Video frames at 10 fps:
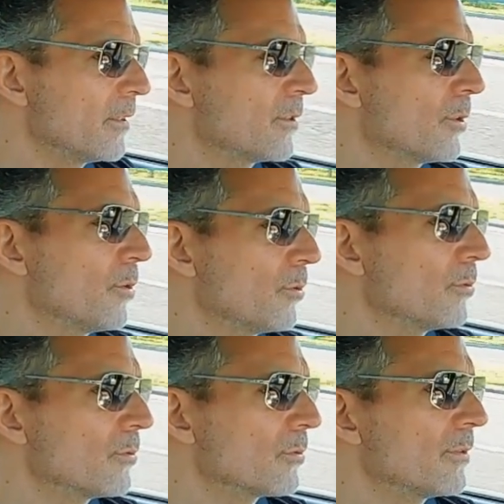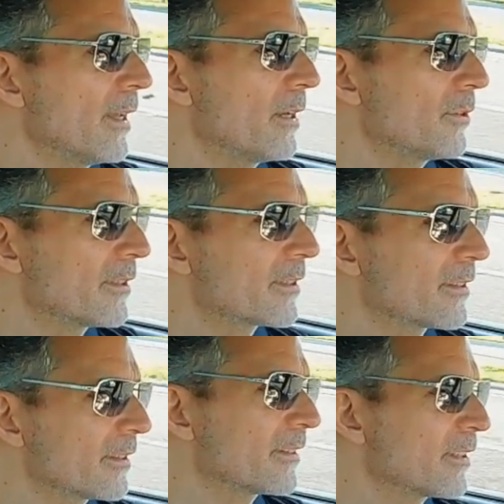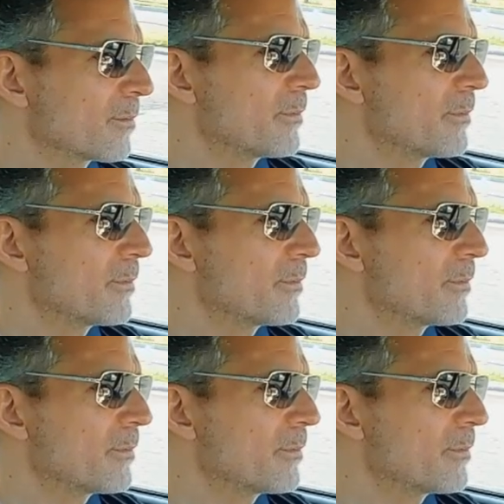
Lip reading: So now it's this